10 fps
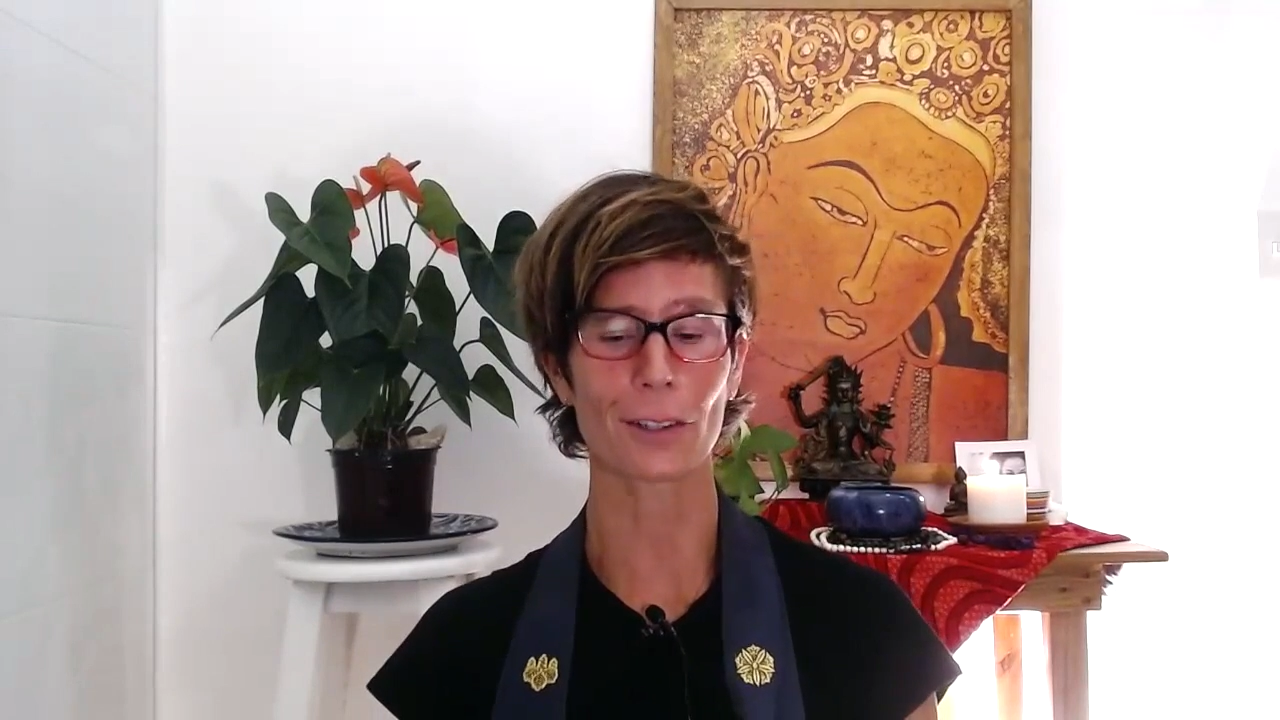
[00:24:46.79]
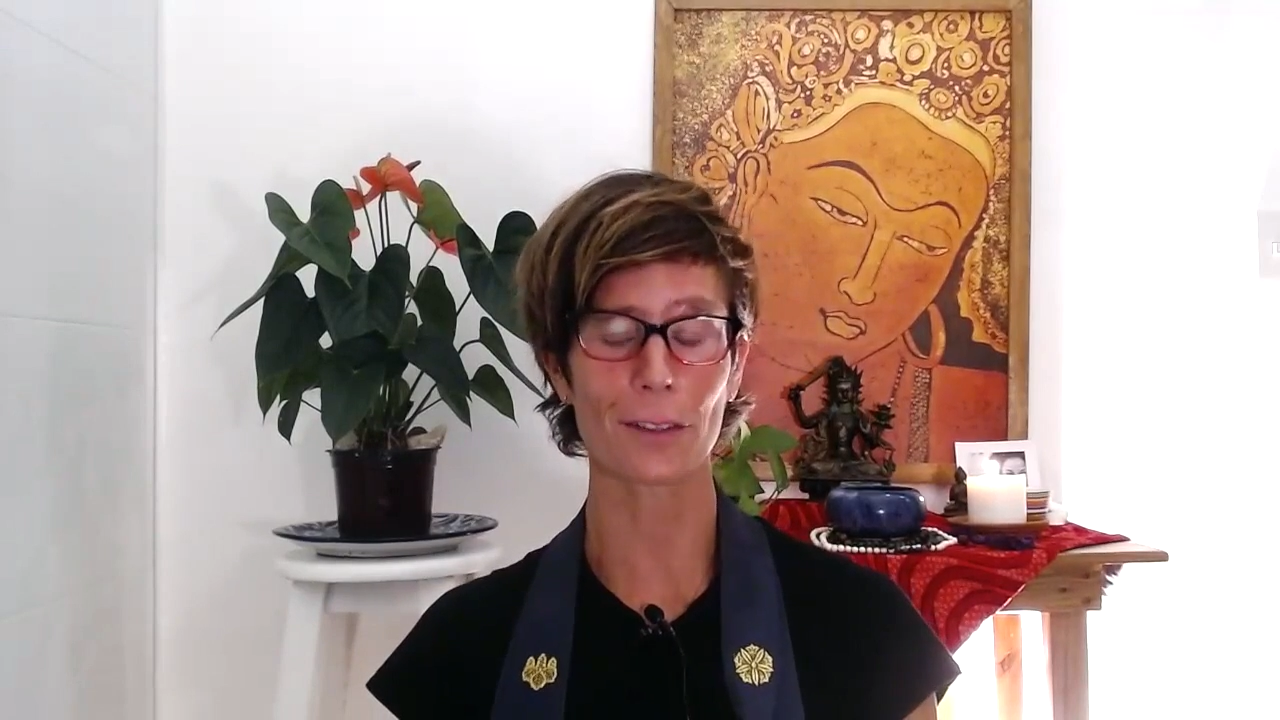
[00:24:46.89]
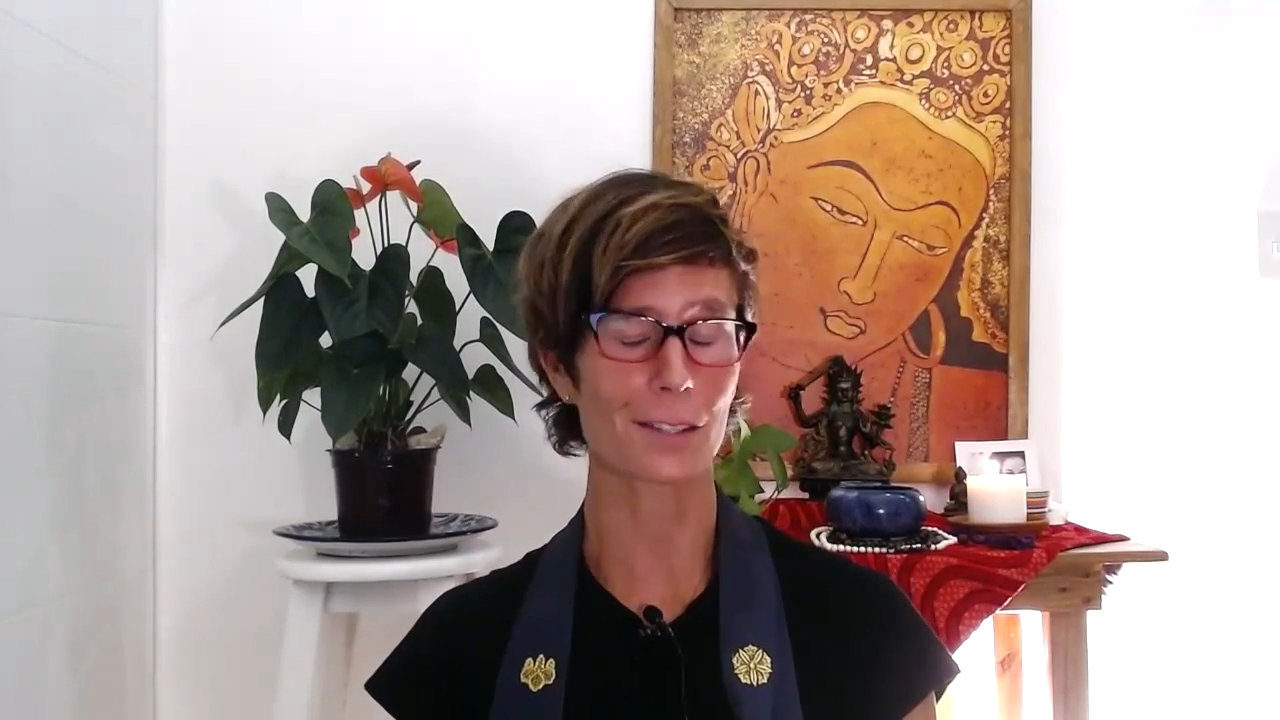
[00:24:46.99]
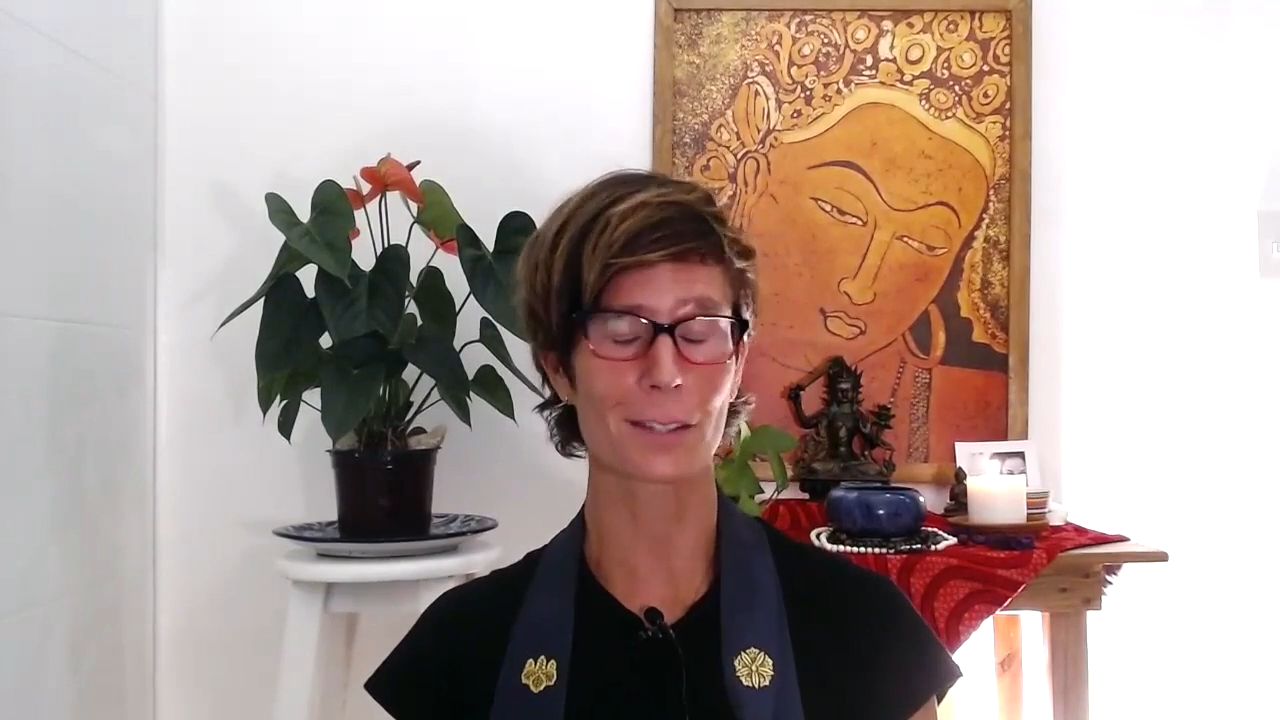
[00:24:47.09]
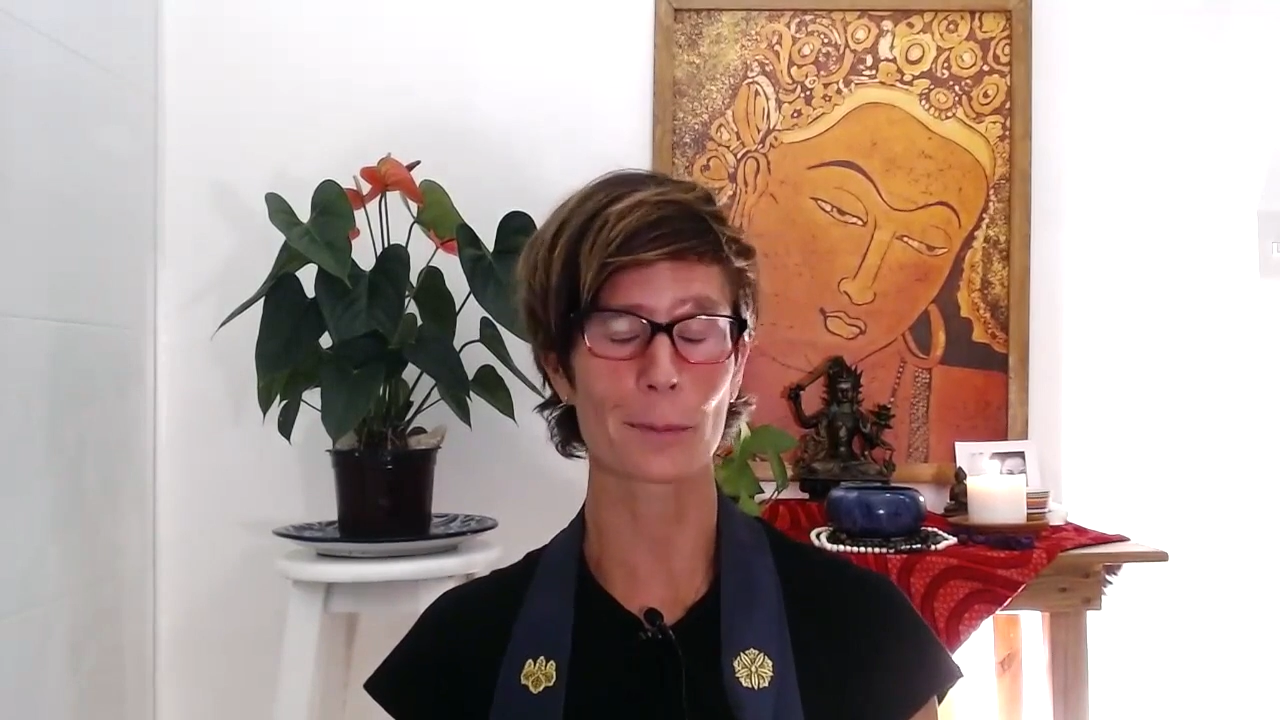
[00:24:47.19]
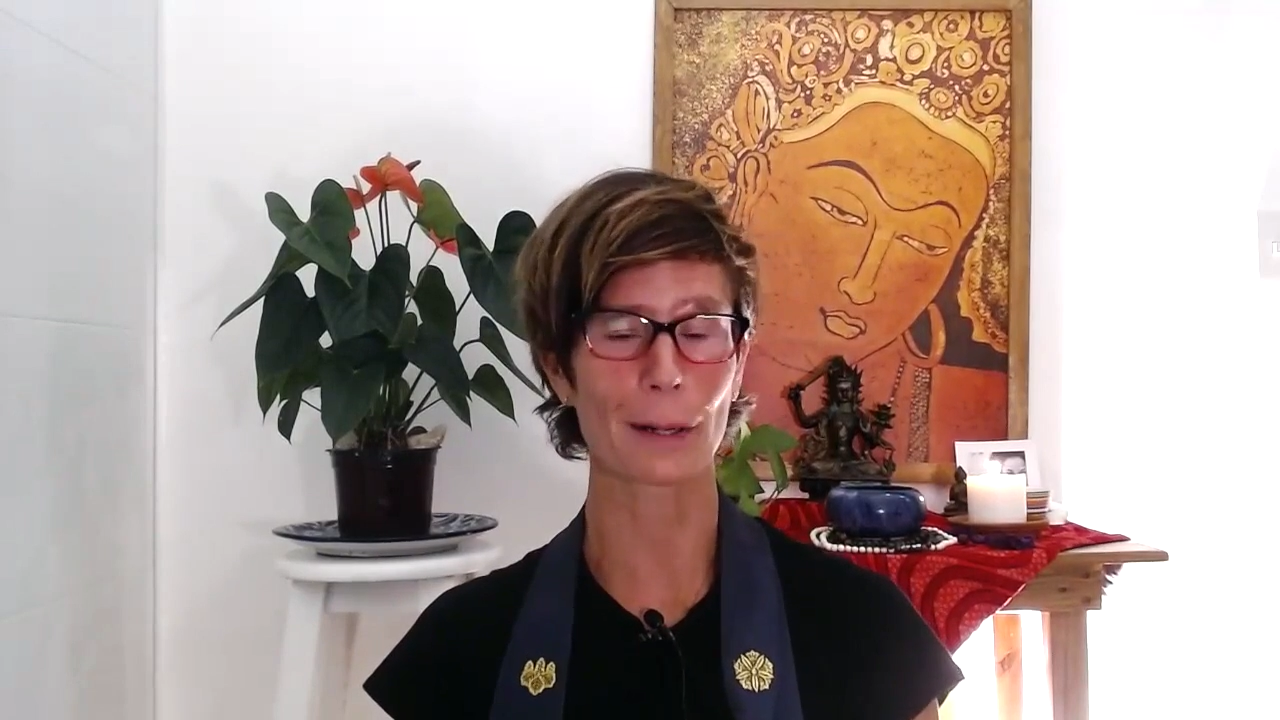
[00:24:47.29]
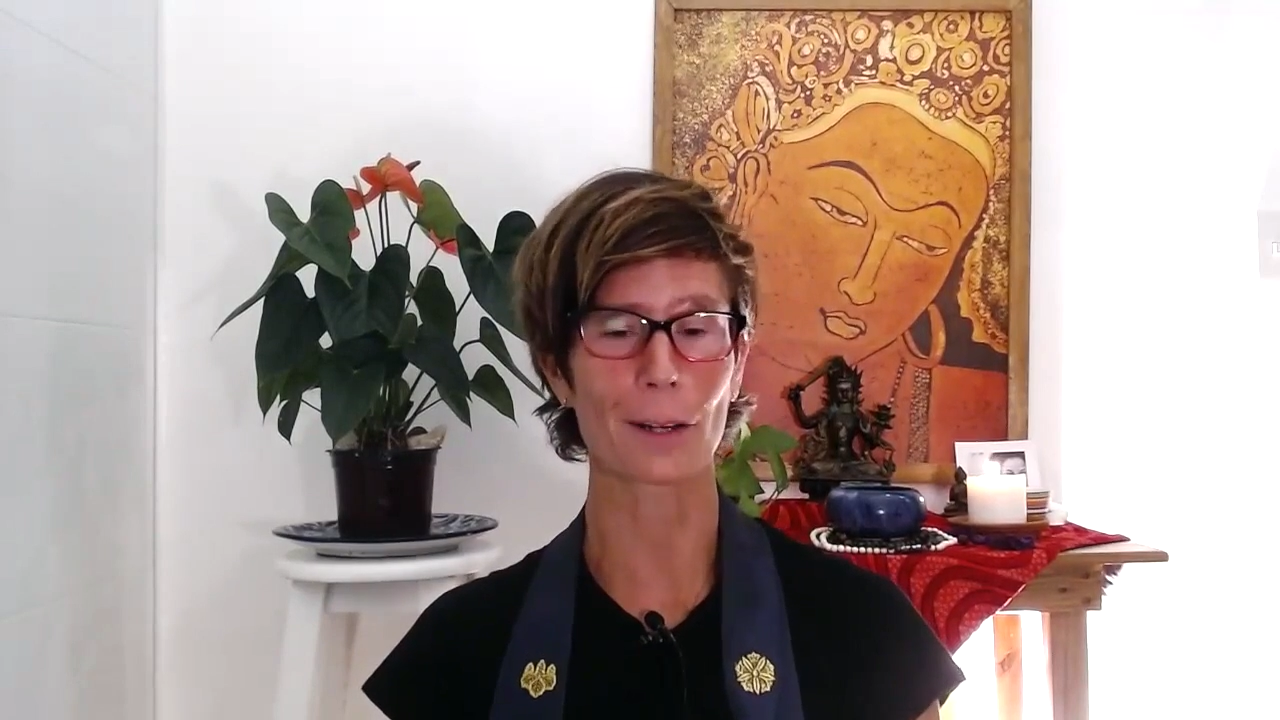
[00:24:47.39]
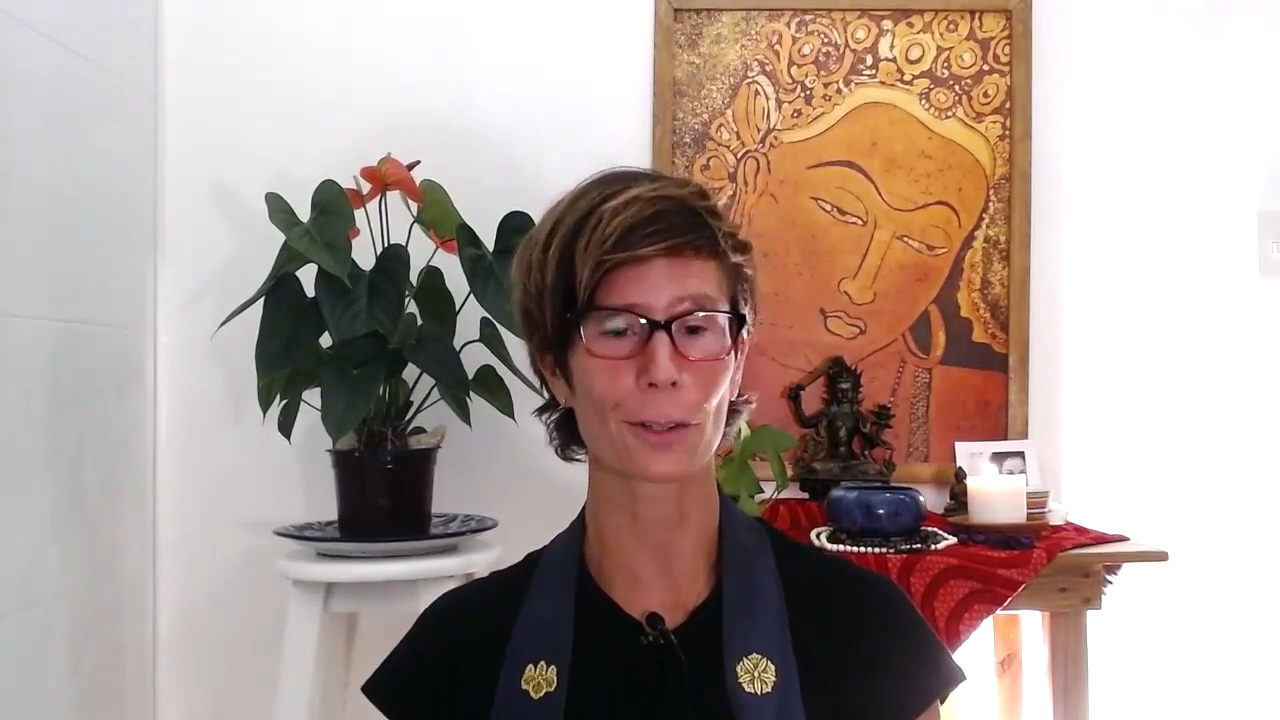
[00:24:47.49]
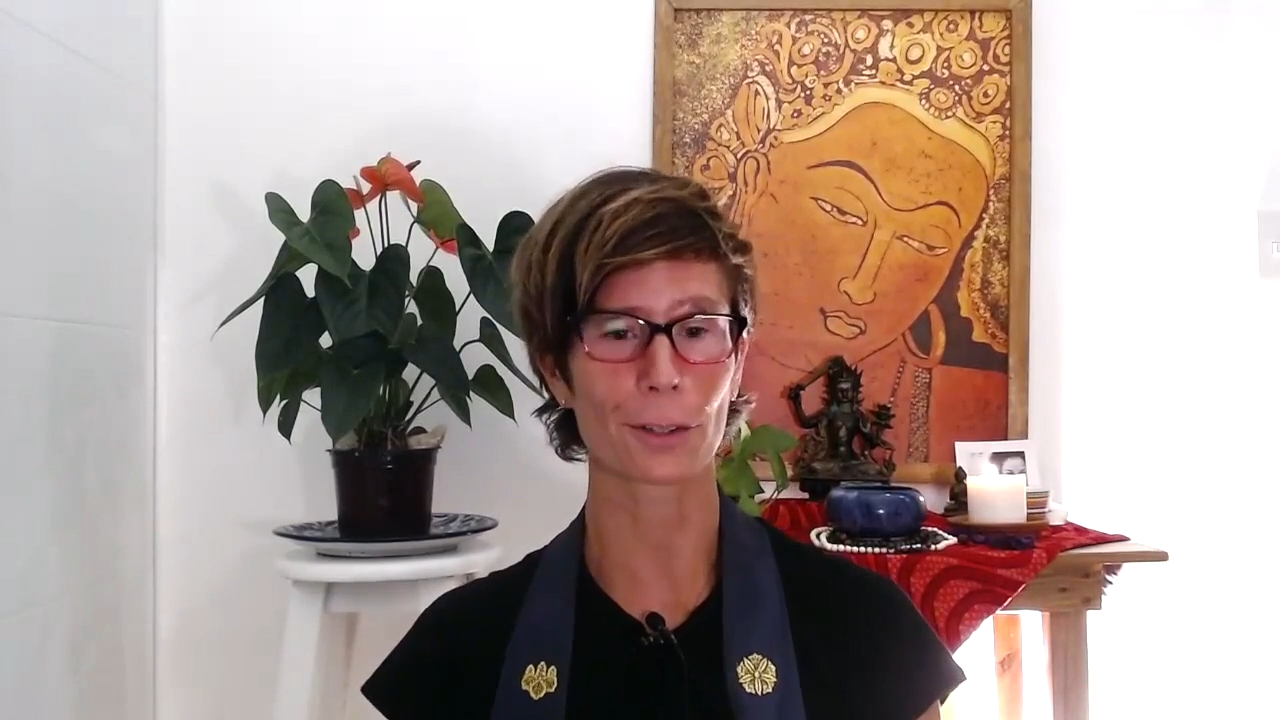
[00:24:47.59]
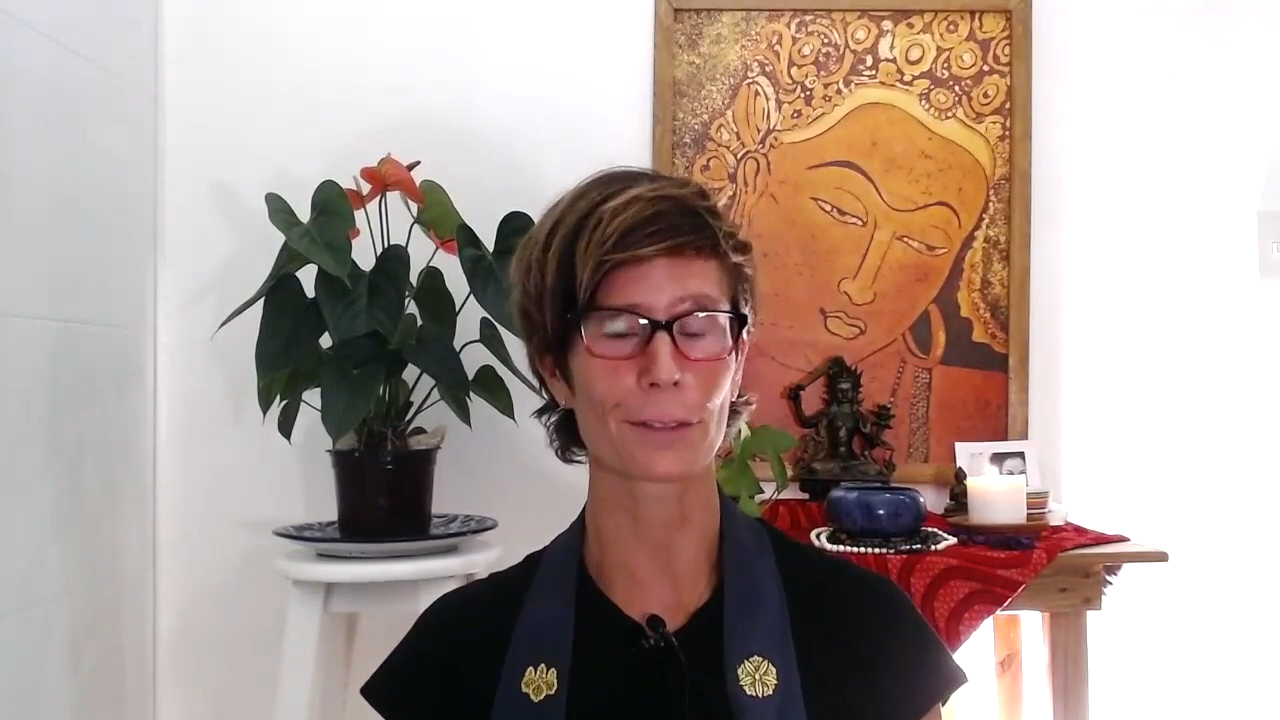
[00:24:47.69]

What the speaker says: That's the power of